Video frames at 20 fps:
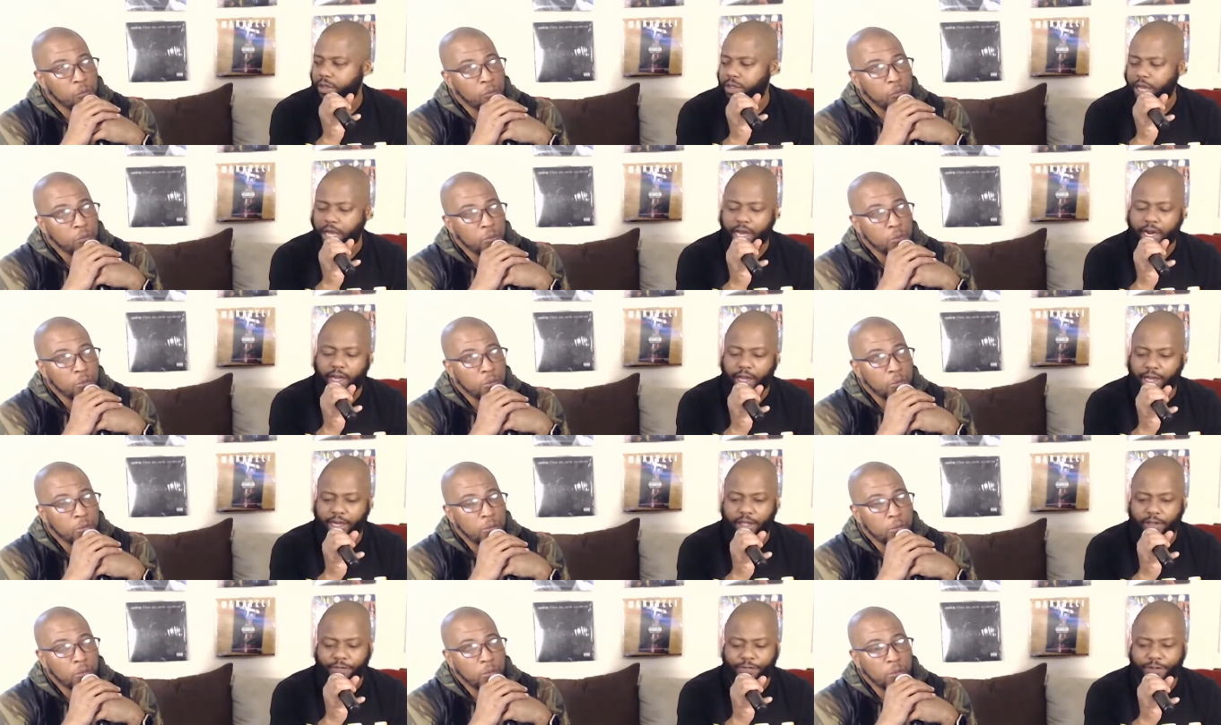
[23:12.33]
Speaker 1: real? How,
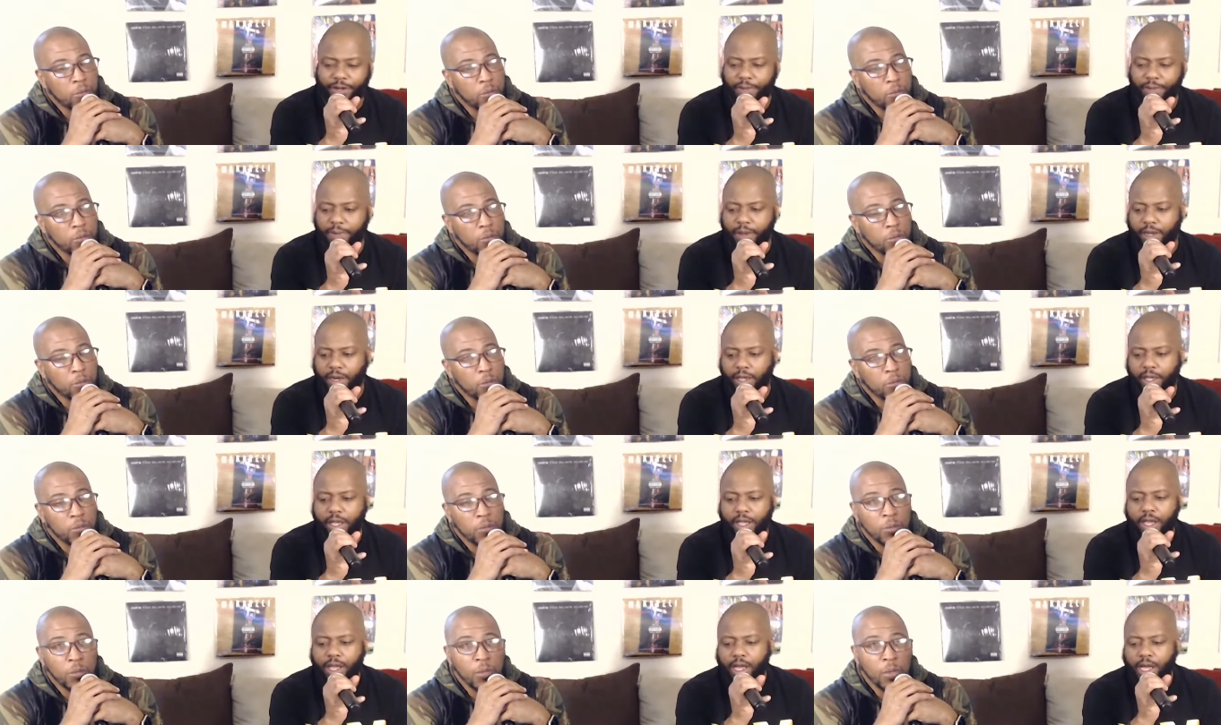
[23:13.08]
how, do you feel about it?
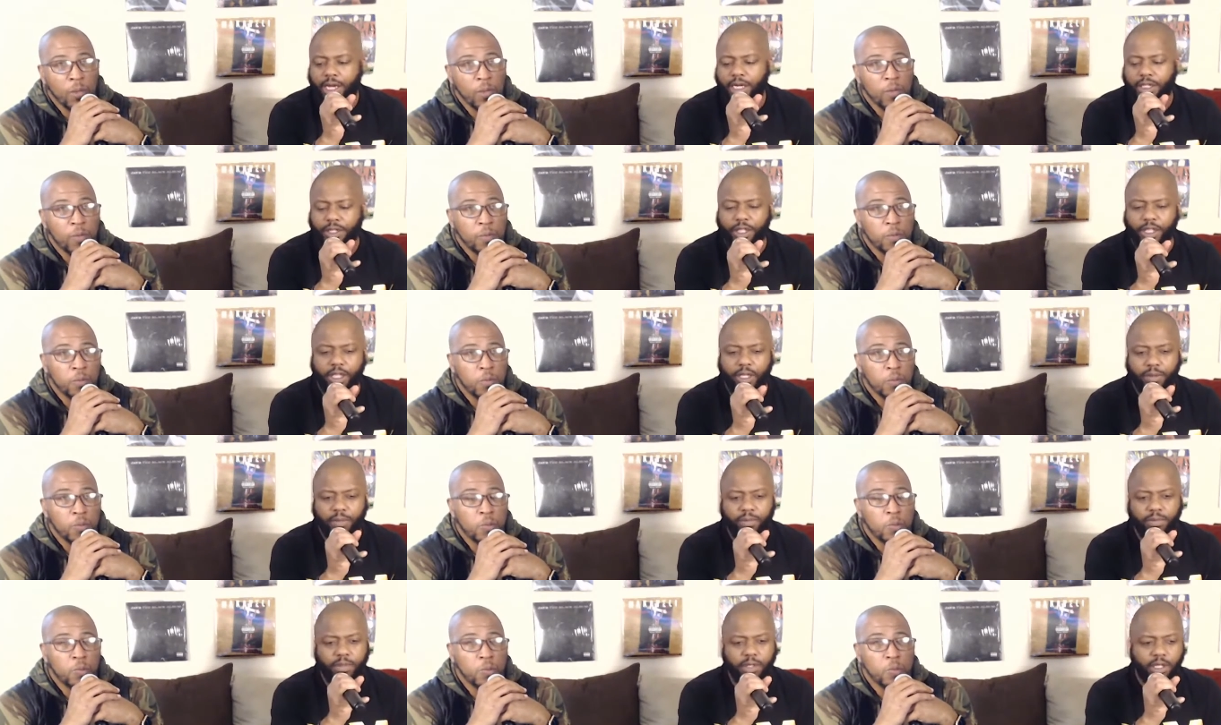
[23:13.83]
How do you think
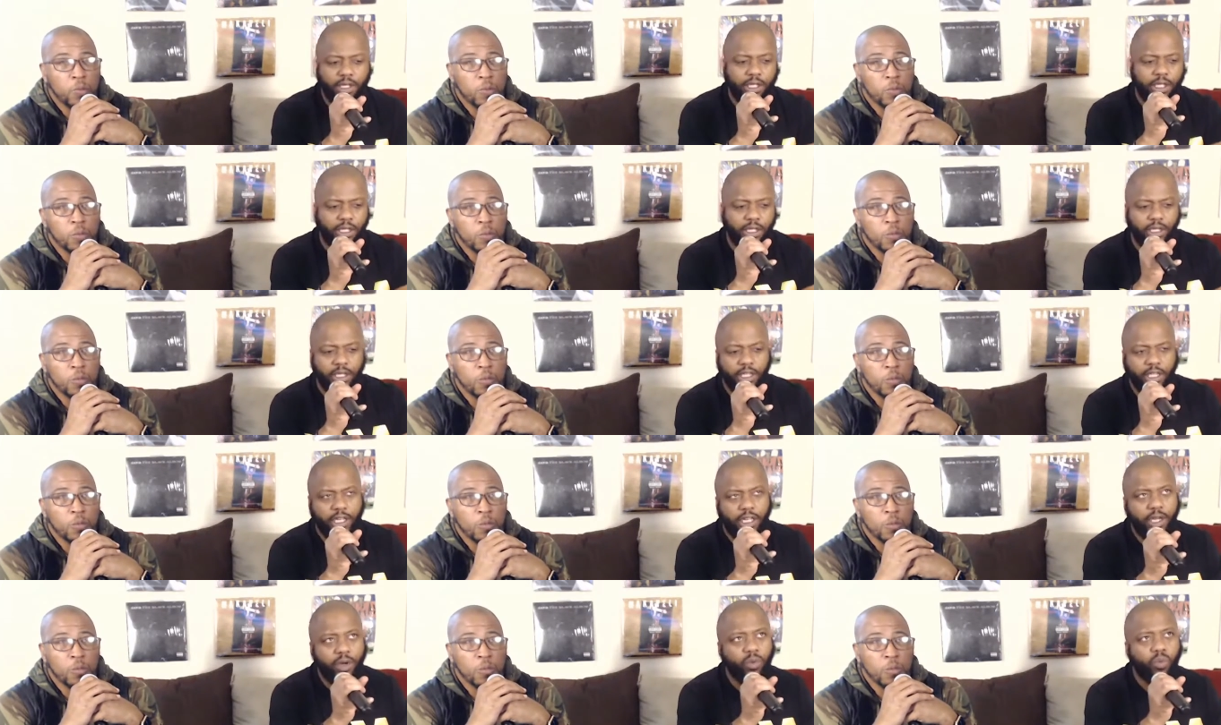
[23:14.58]
it it
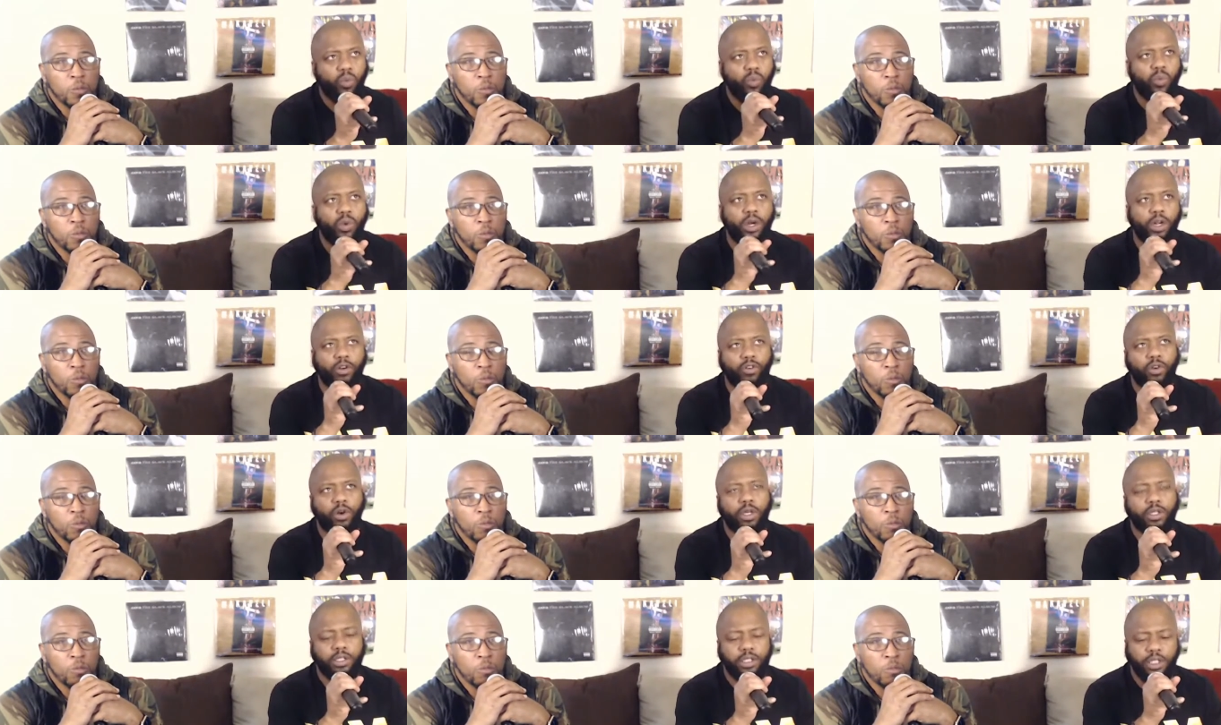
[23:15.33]
it, it uh, went
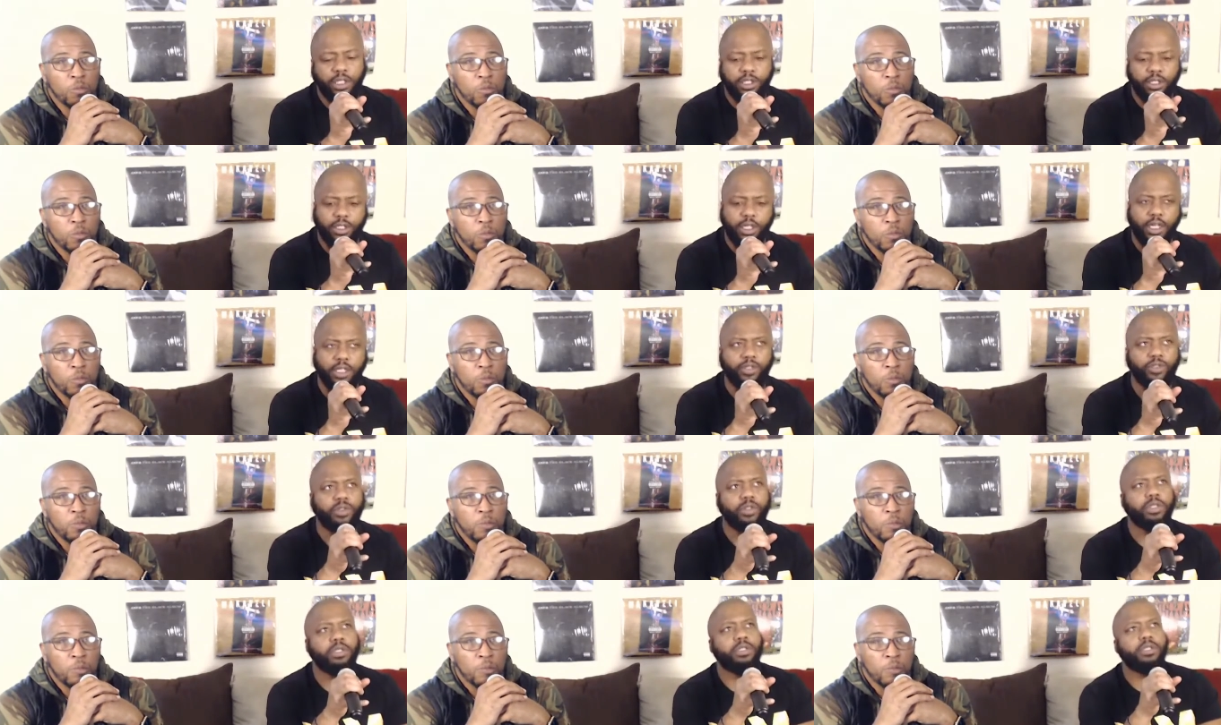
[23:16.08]
across against the
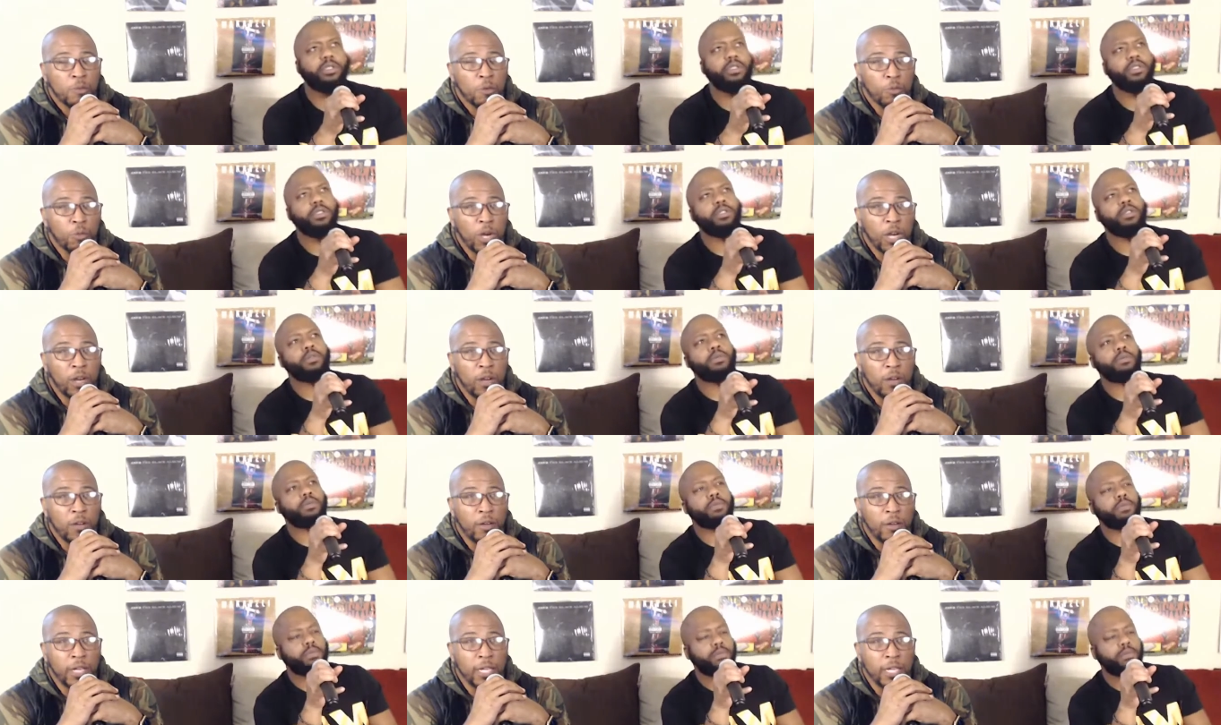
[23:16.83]
country?
Speaker 2: Well,